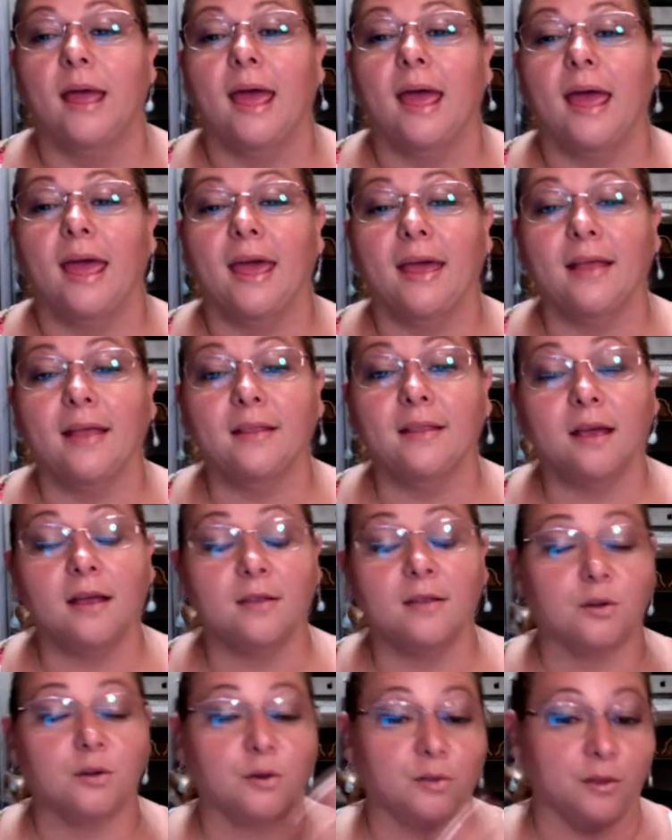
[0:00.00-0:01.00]

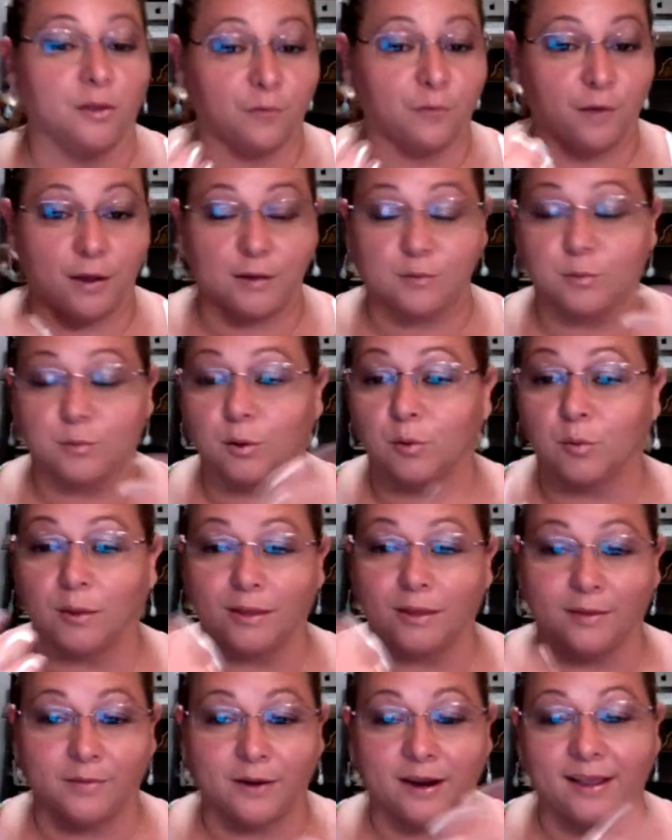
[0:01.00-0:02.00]
and through the Facebook
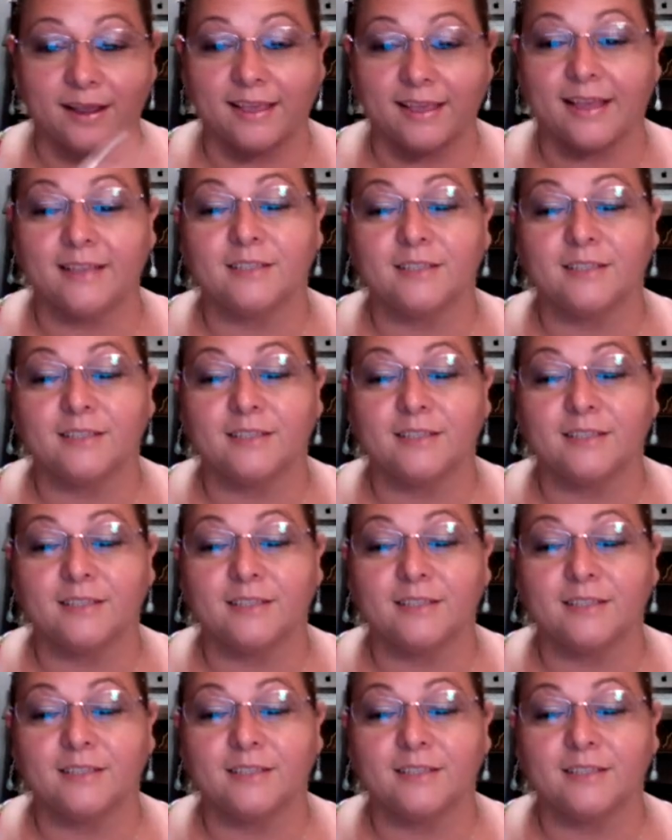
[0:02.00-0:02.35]
whenever I can.